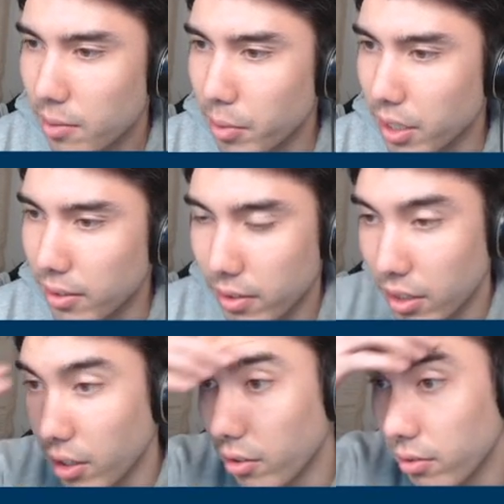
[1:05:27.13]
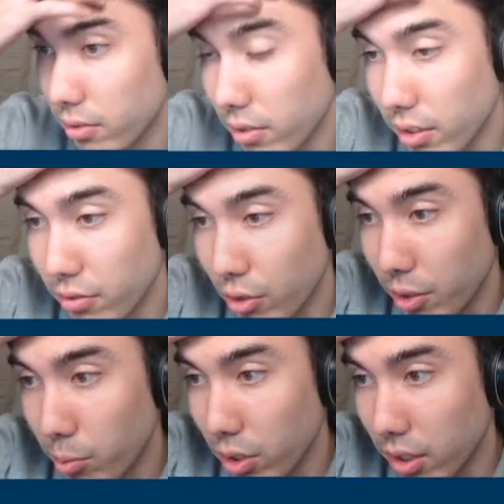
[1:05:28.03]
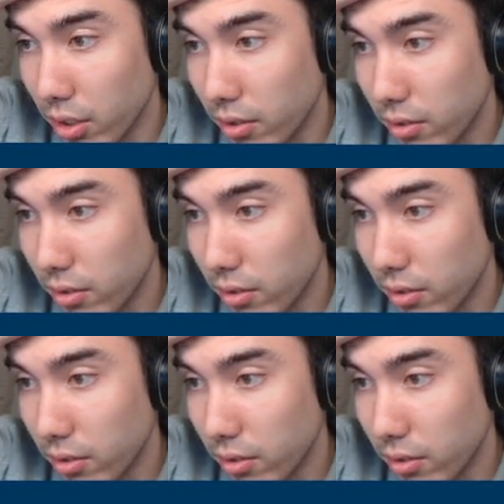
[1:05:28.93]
But, their 4th board